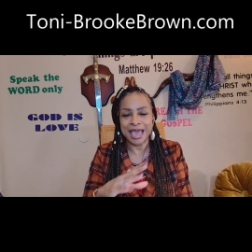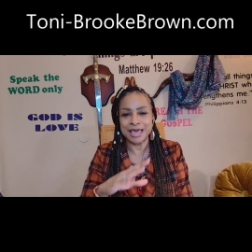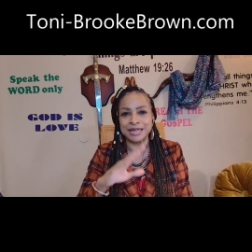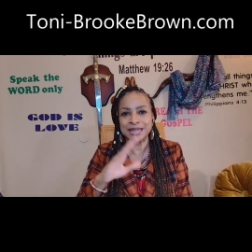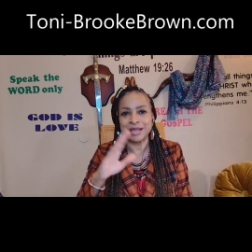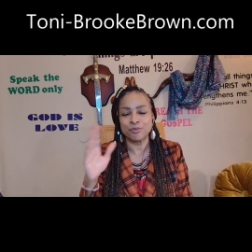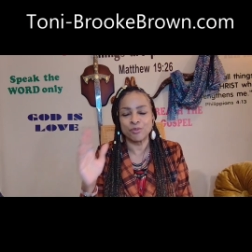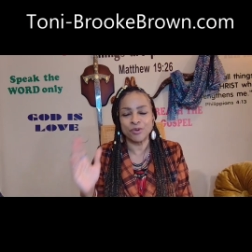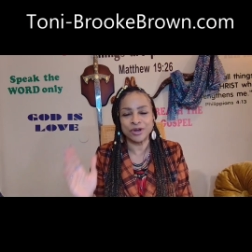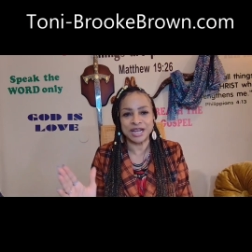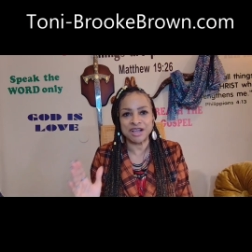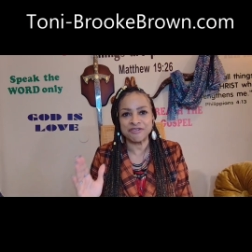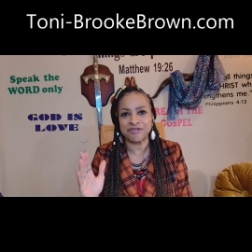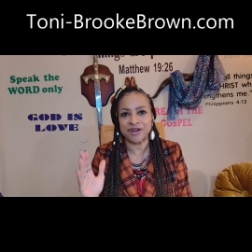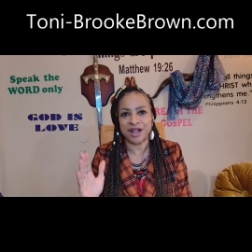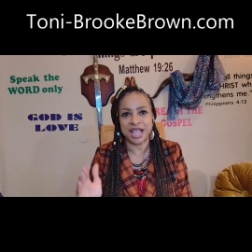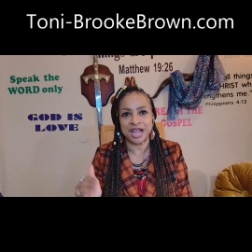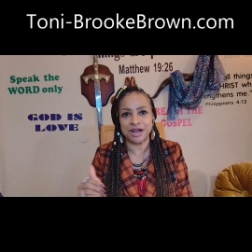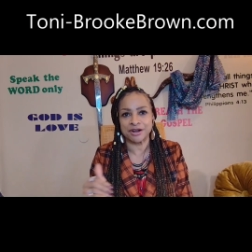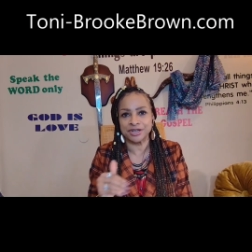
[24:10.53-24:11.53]
And in
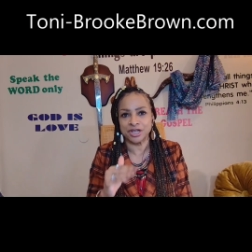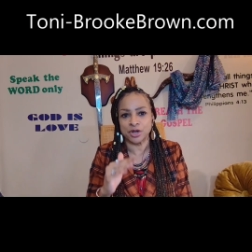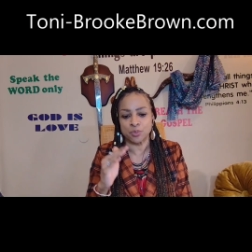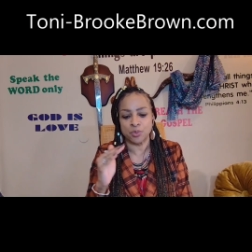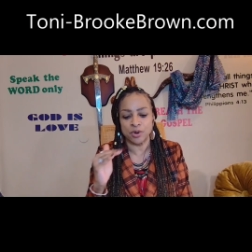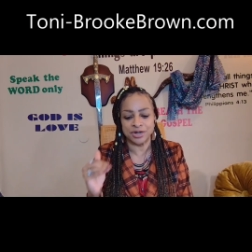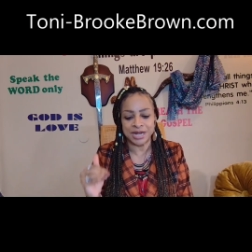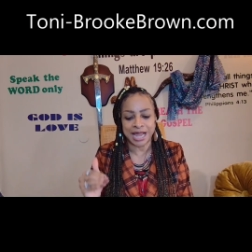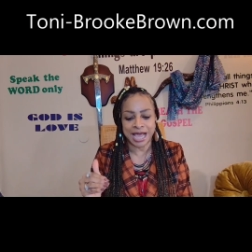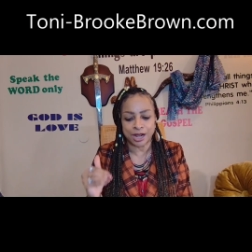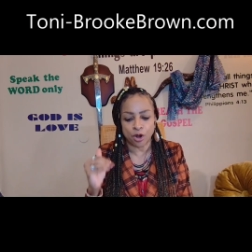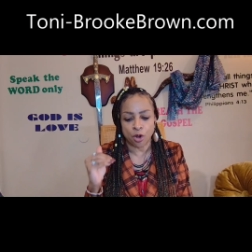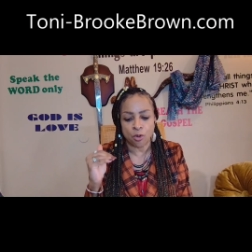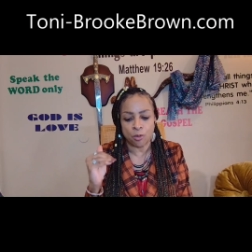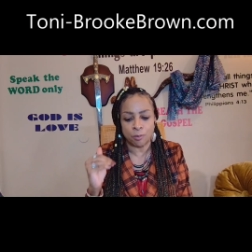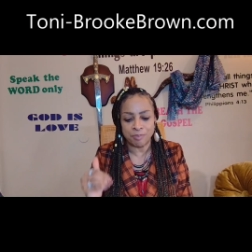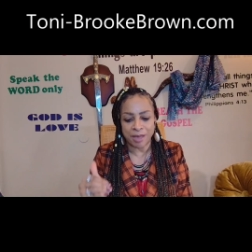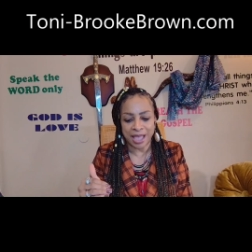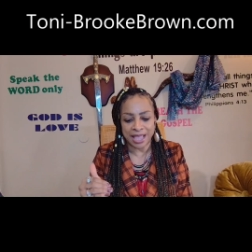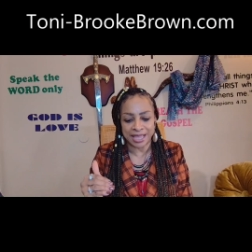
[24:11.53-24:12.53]
whatever area we're not
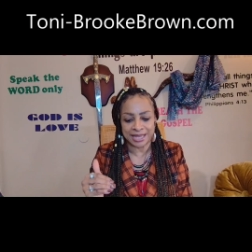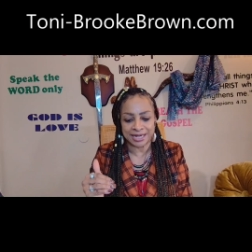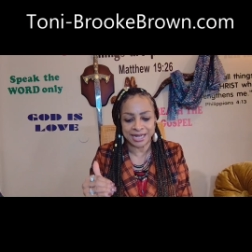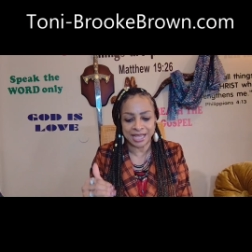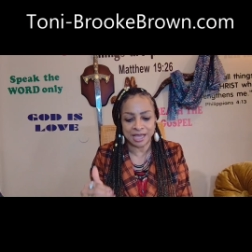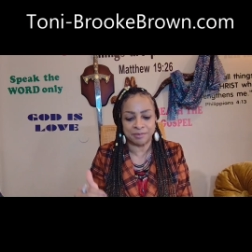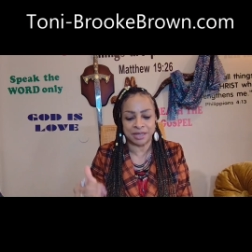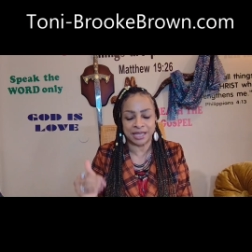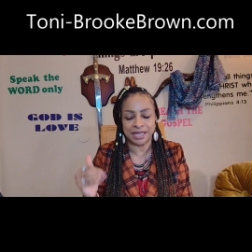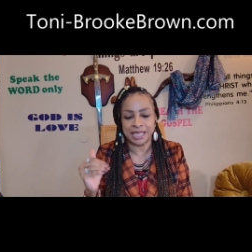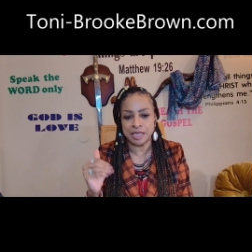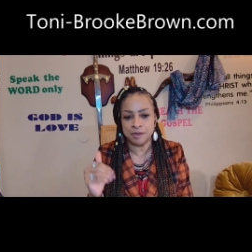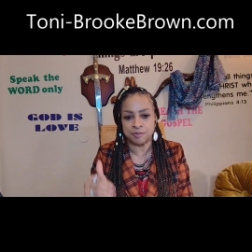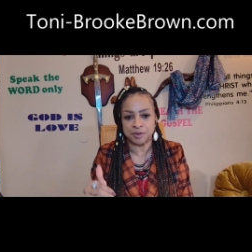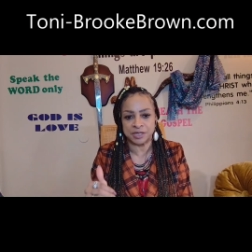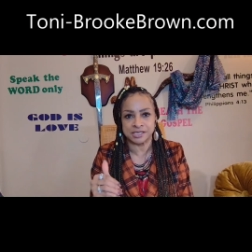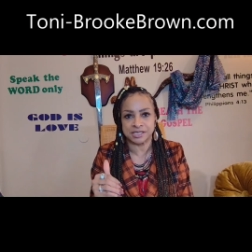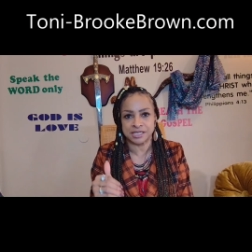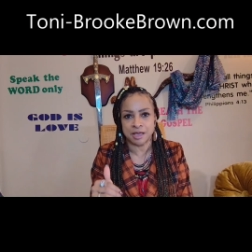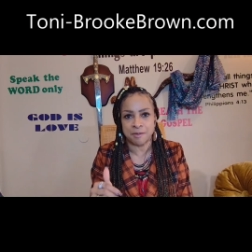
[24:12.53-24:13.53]
obeying him and
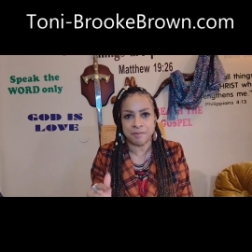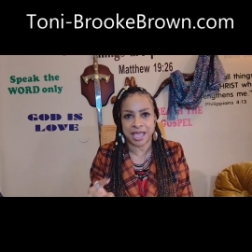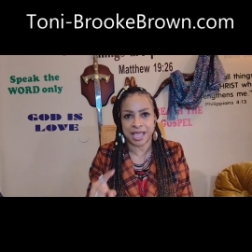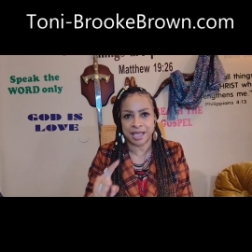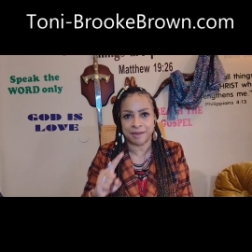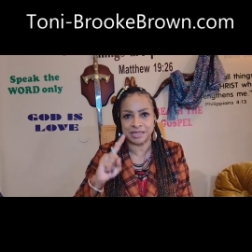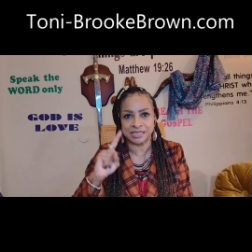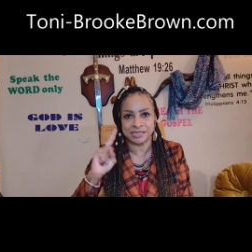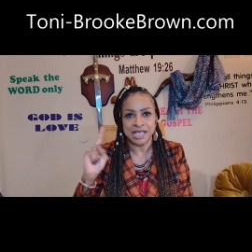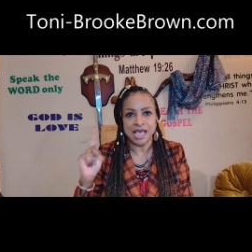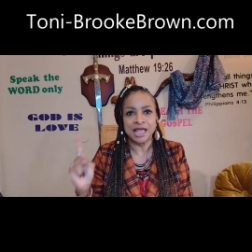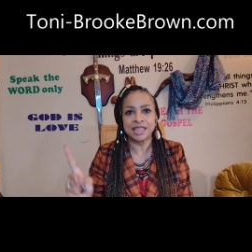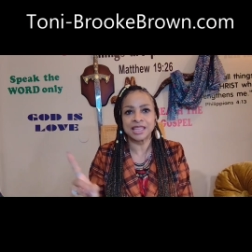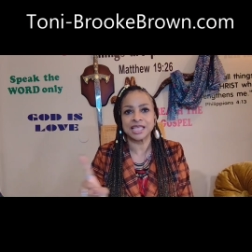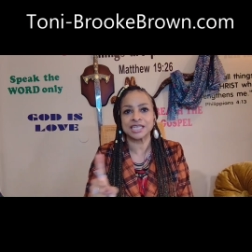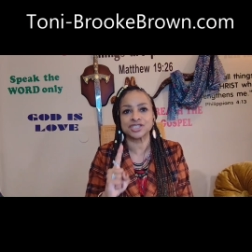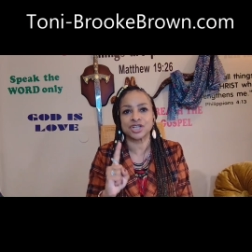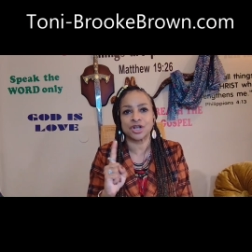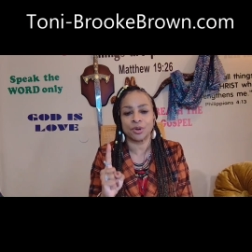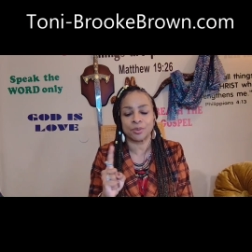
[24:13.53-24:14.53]
keeping his commandments,
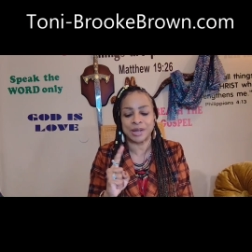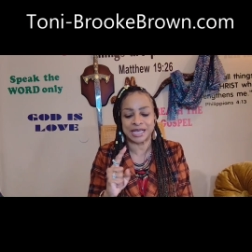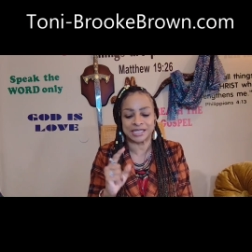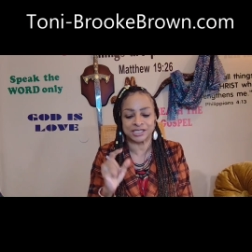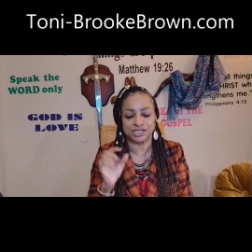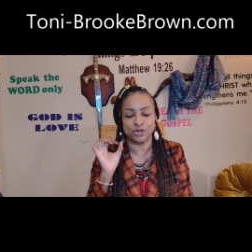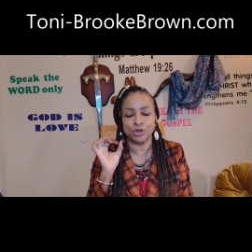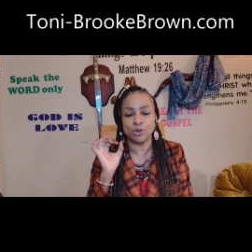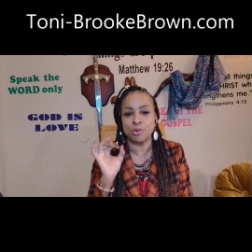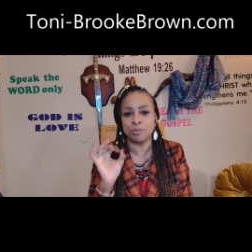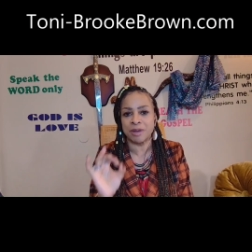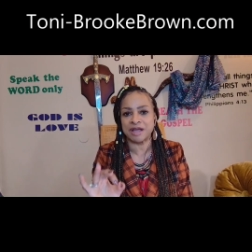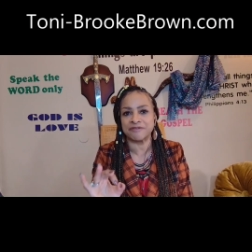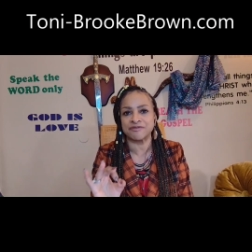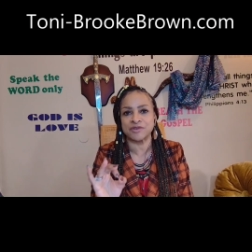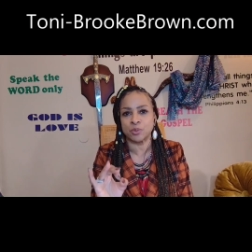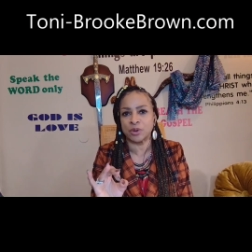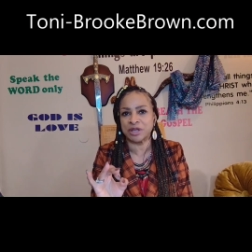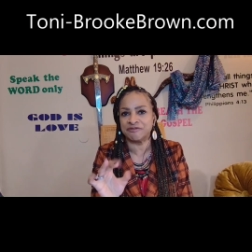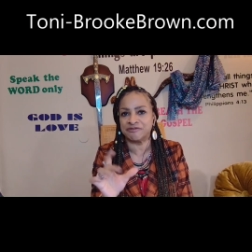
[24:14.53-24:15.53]
let's correct it.
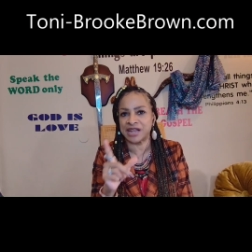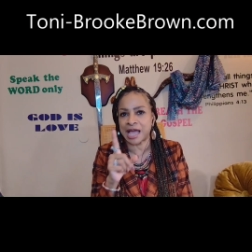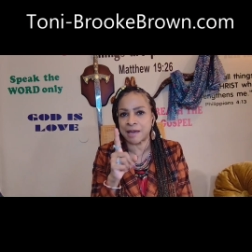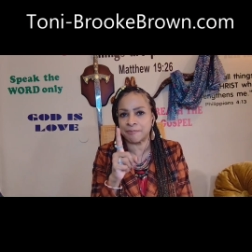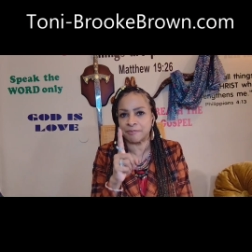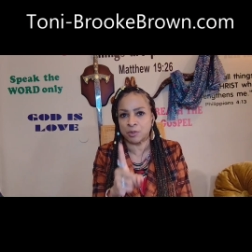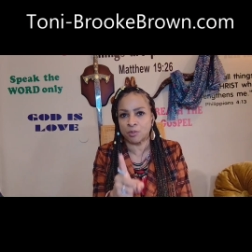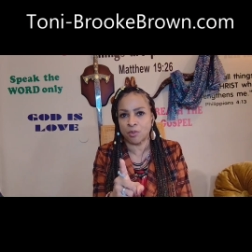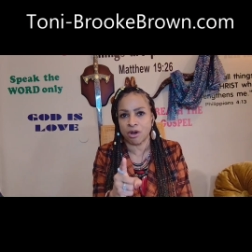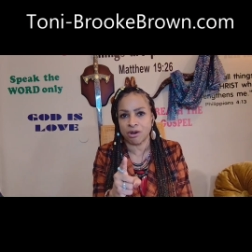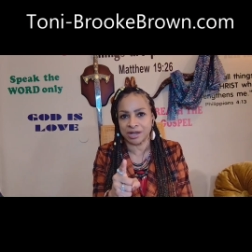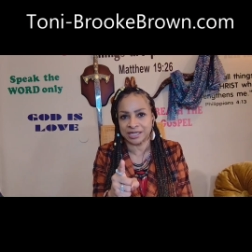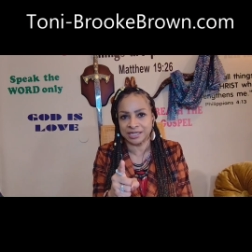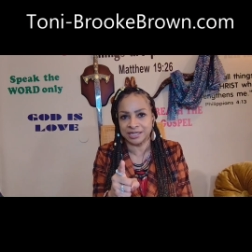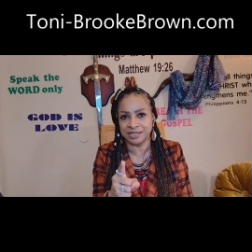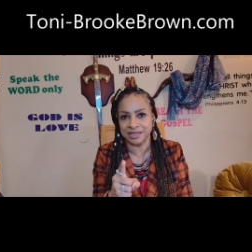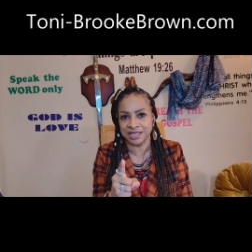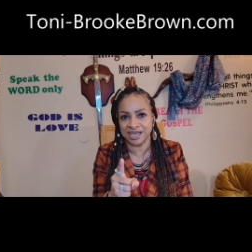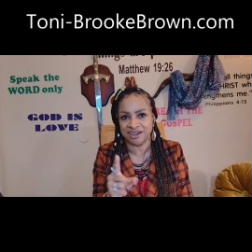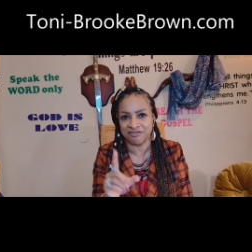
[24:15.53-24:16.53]
Whomever we've not been
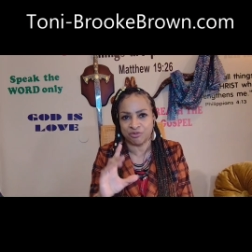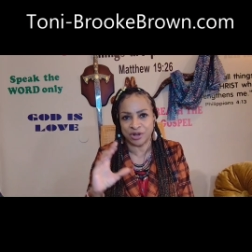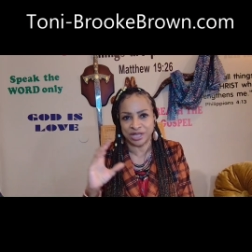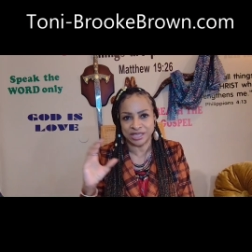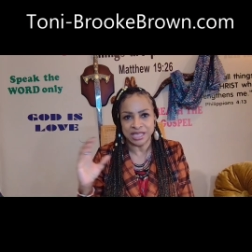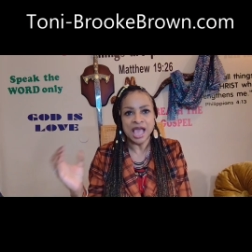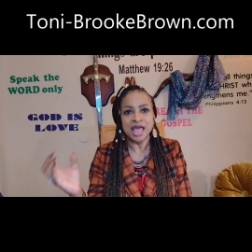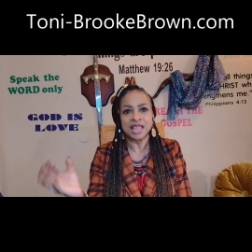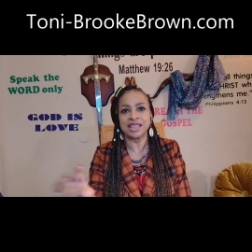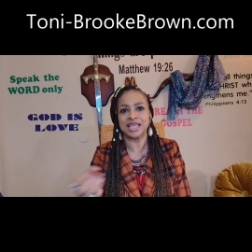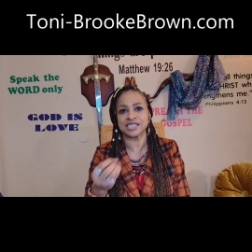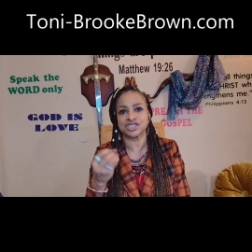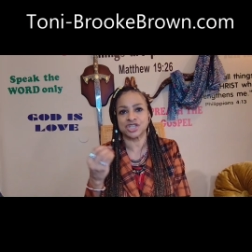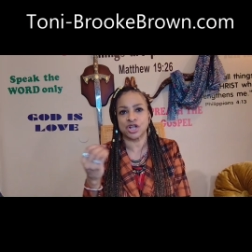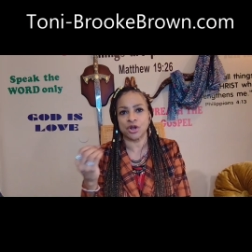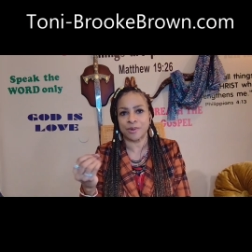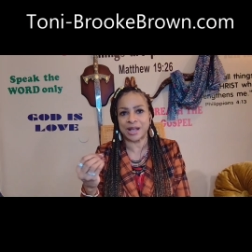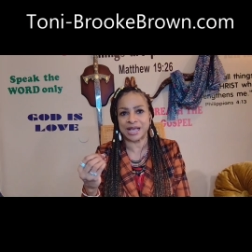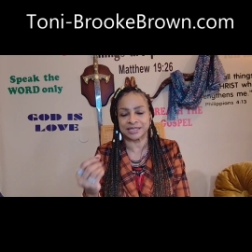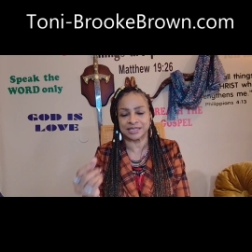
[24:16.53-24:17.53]
walking in love with, let's
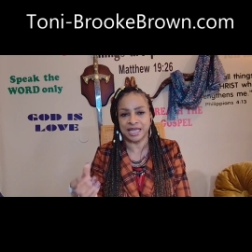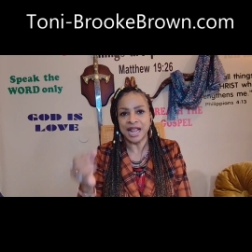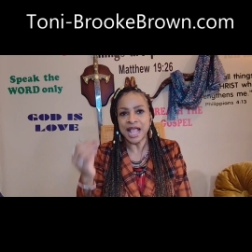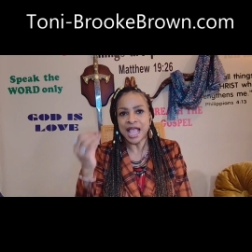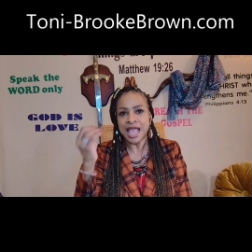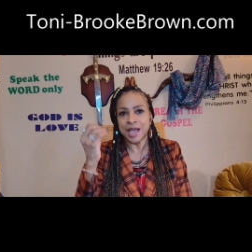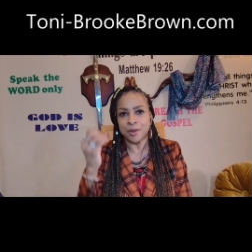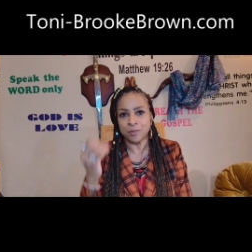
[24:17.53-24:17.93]
correct it.